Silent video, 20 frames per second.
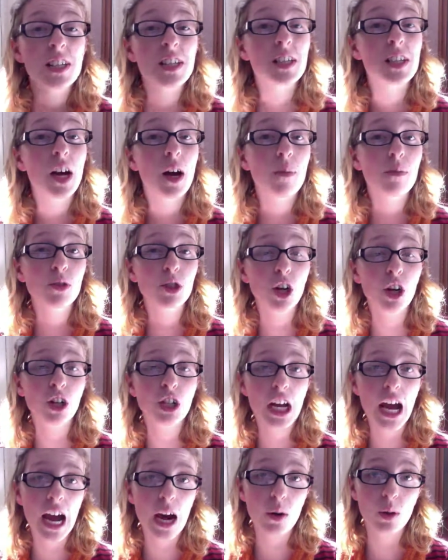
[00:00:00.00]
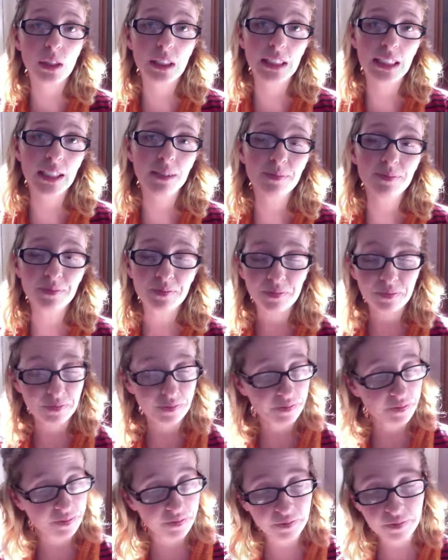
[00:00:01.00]
Some charge hourly,
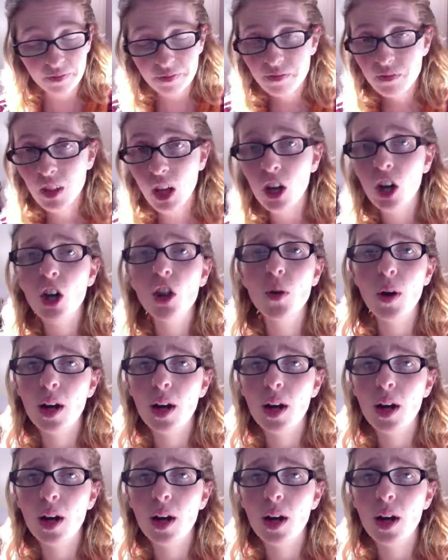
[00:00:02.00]
although